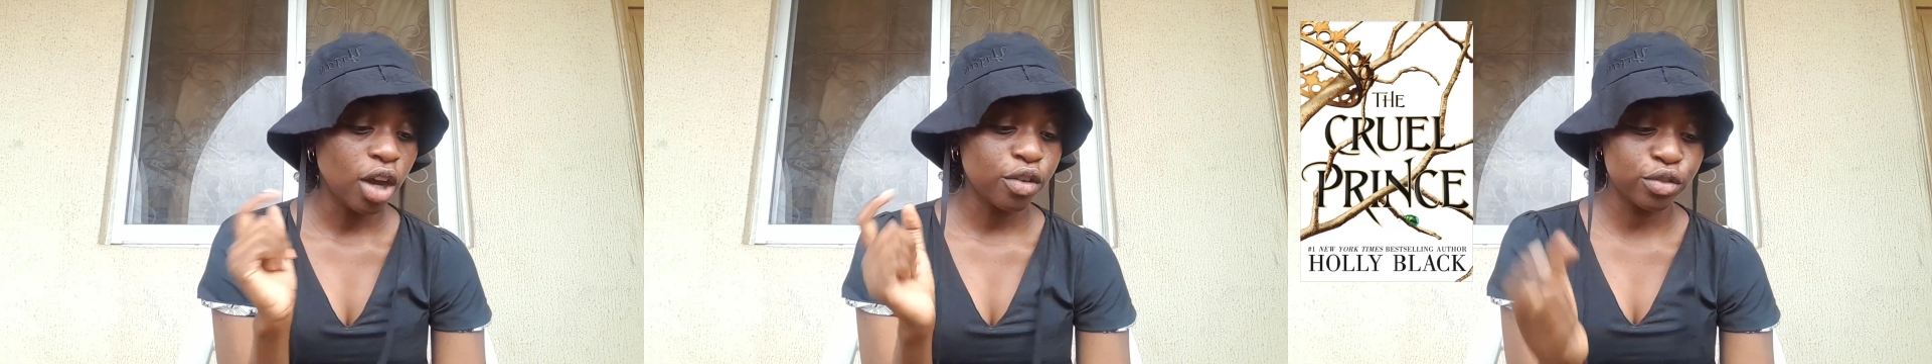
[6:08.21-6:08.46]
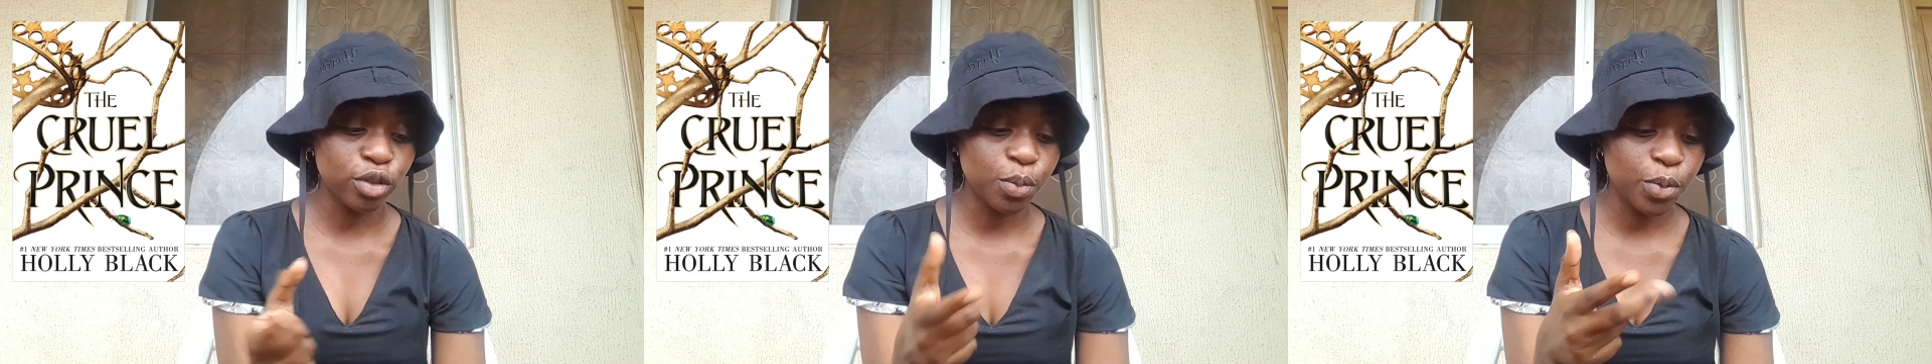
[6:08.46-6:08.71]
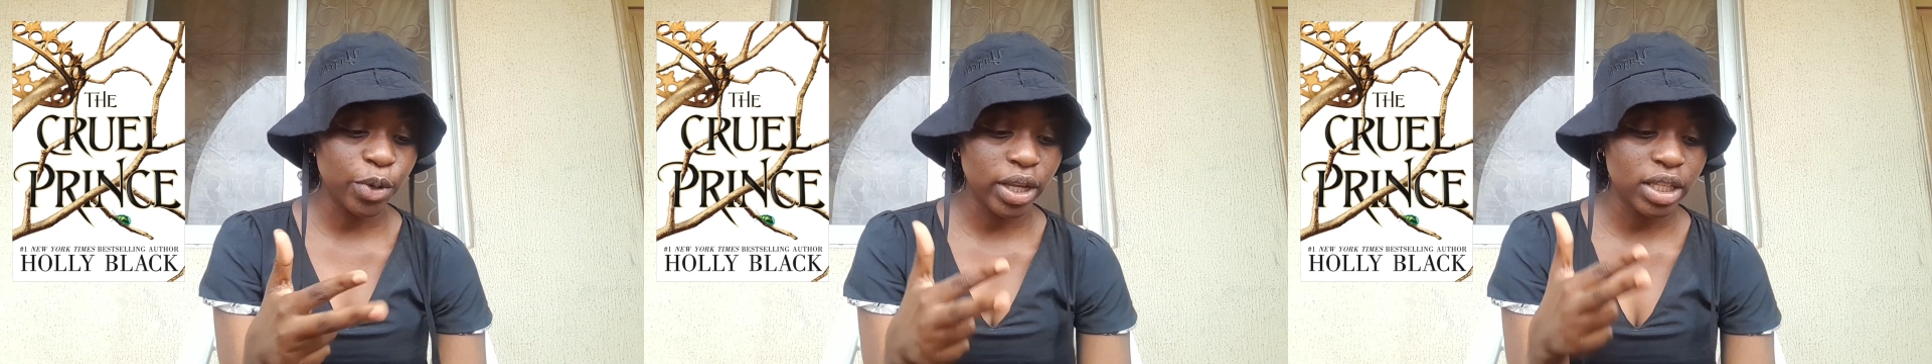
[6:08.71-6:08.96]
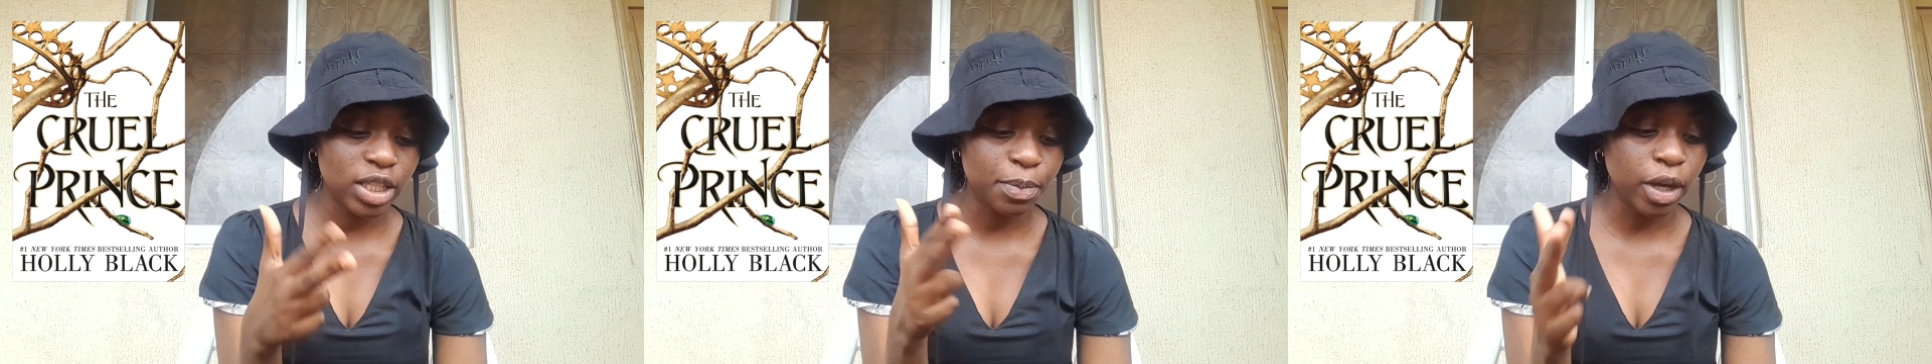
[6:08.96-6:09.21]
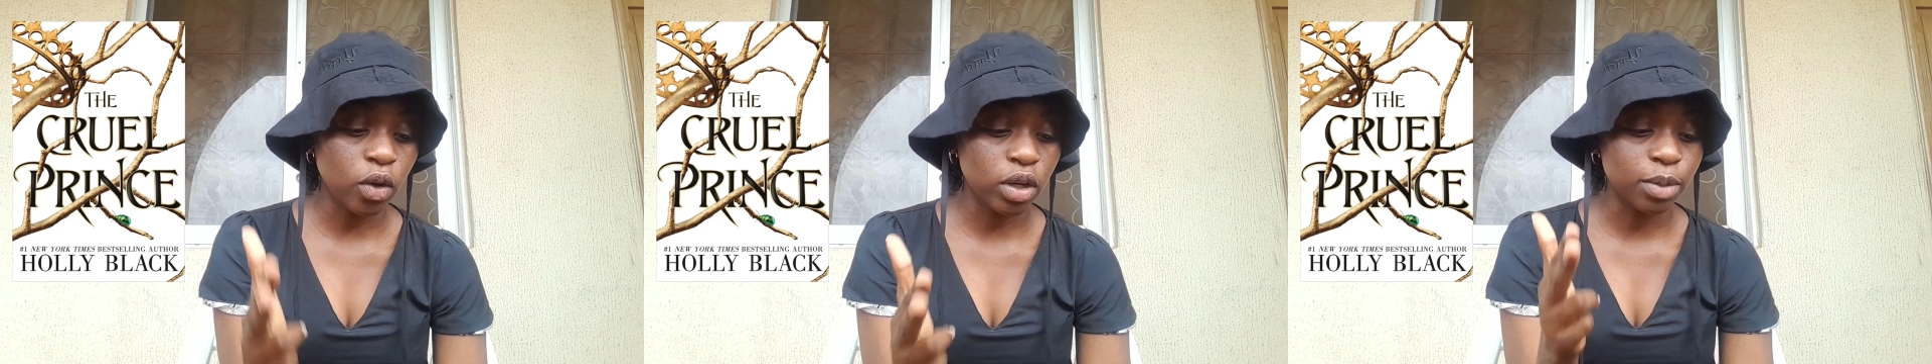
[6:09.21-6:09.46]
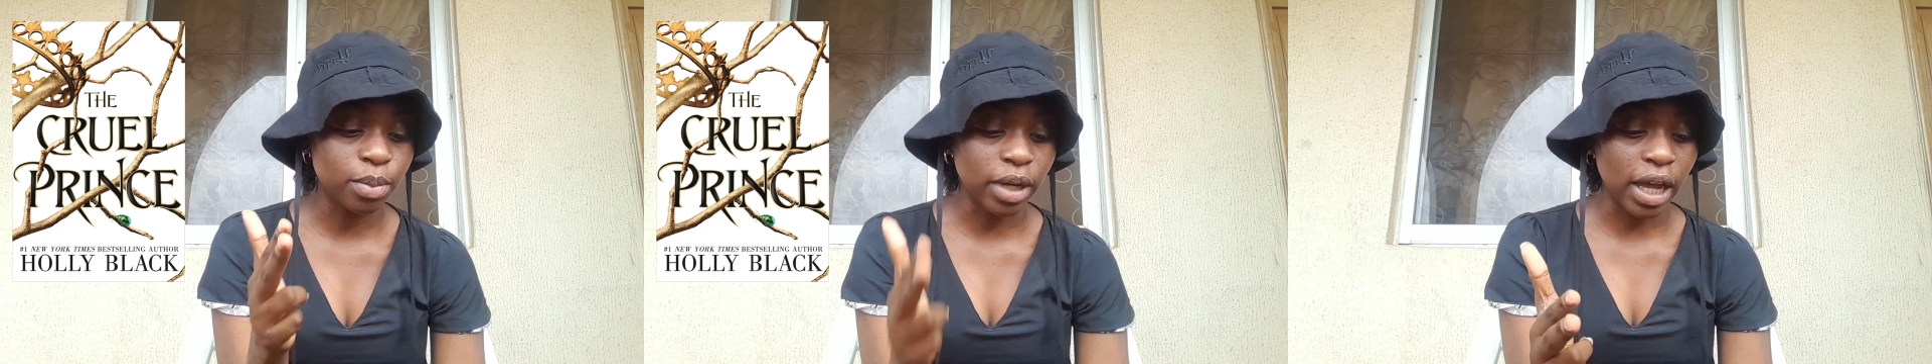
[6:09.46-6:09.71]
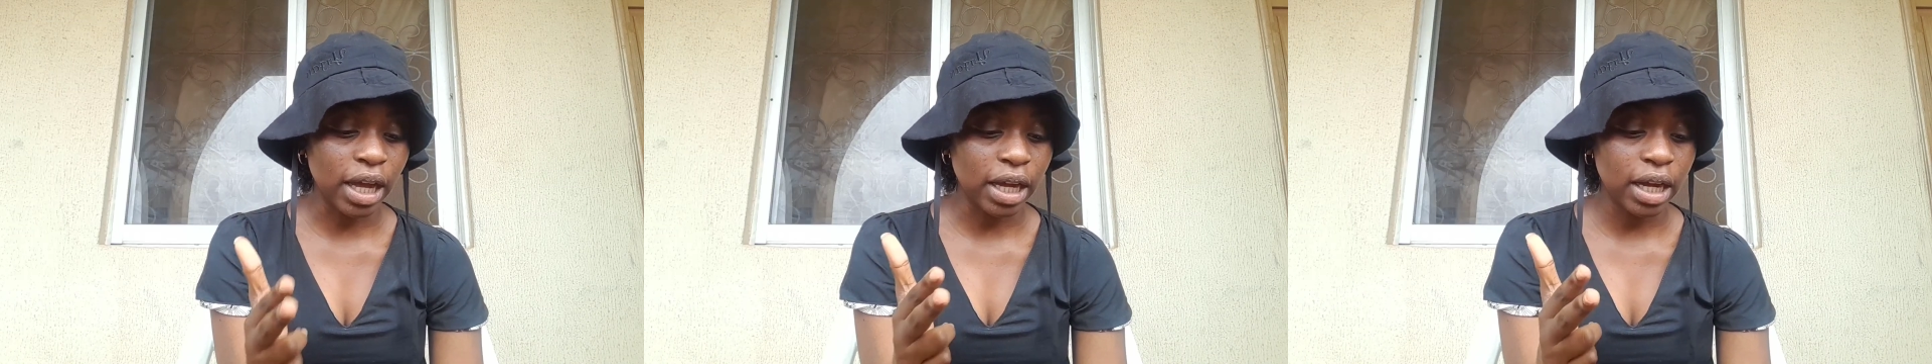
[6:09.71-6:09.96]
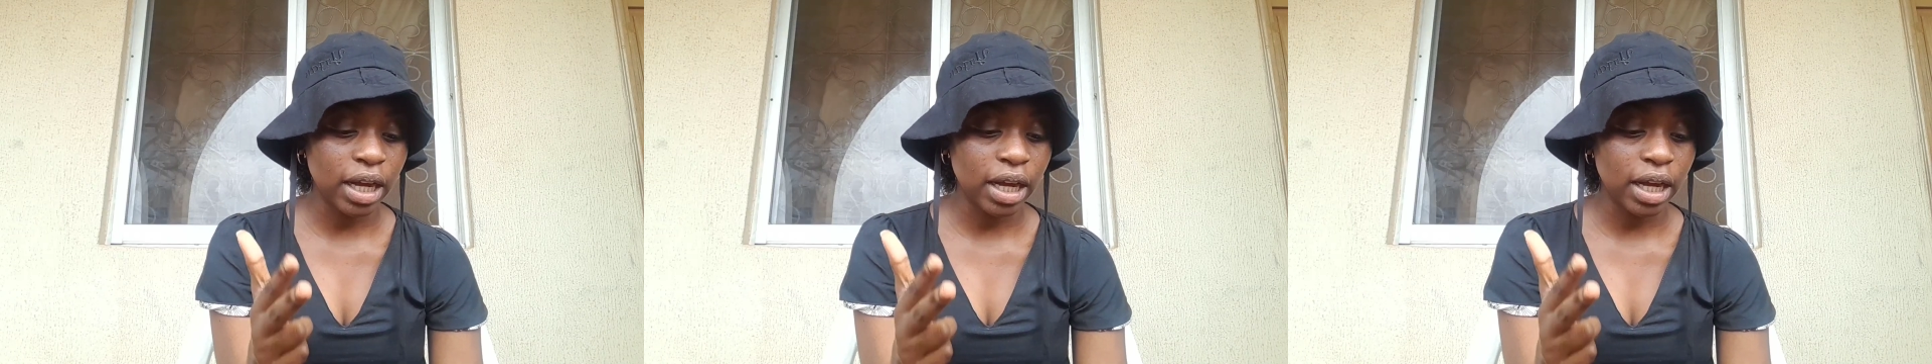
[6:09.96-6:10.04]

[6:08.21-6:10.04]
Cruel Prince by Holly Black,